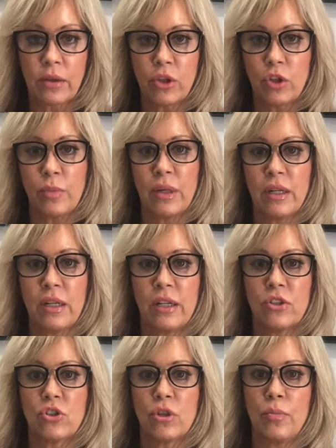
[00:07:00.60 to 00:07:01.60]
the humidity
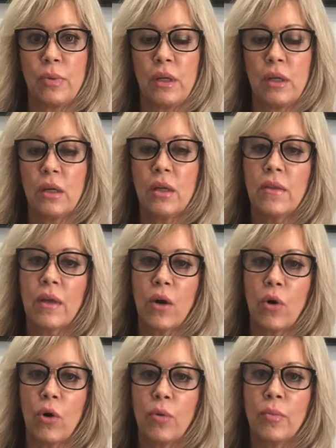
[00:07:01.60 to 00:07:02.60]
should be in the
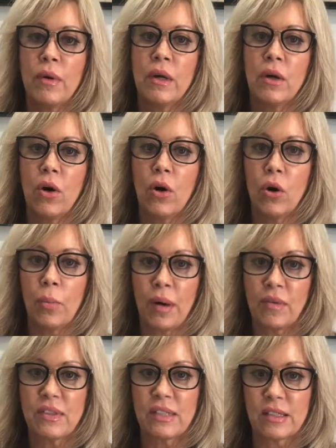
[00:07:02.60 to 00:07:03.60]
home
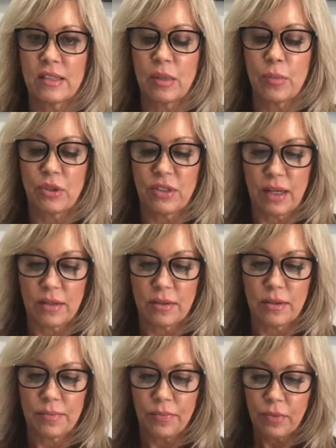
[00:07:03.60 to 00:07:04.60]
above 60%.
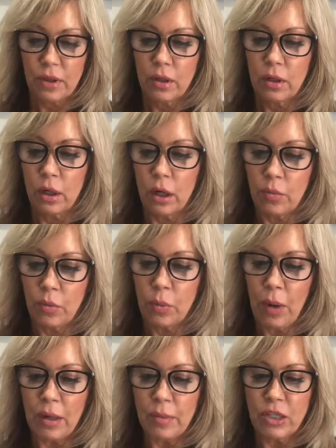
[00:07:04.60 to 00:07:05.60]
We
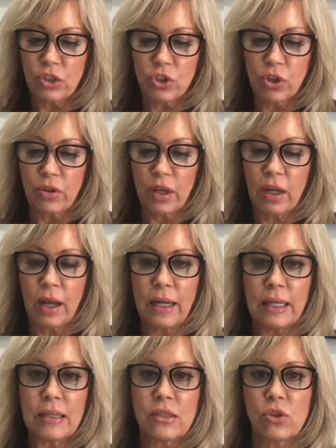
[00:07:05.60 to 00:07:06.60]
want to make sure that
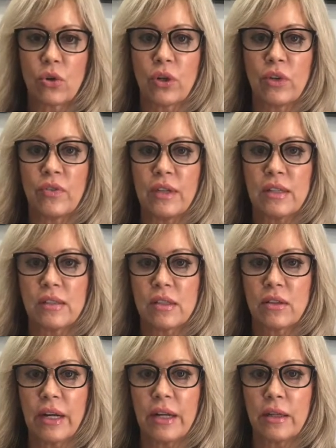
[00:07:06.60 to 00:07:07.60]
any sort of
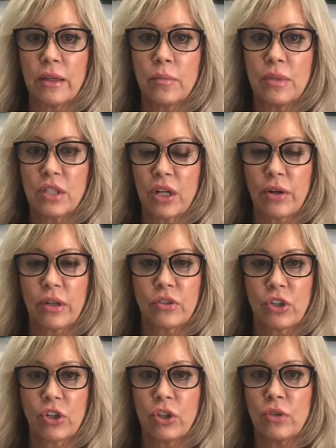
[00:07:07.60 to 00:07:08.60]
insulated materials
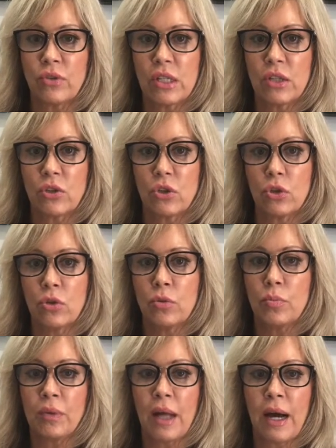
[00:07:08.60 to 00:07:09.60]
that you're using to
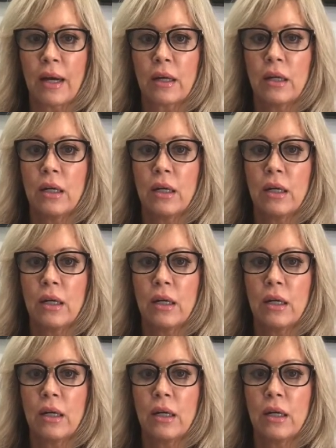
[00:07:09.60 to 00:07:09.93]
block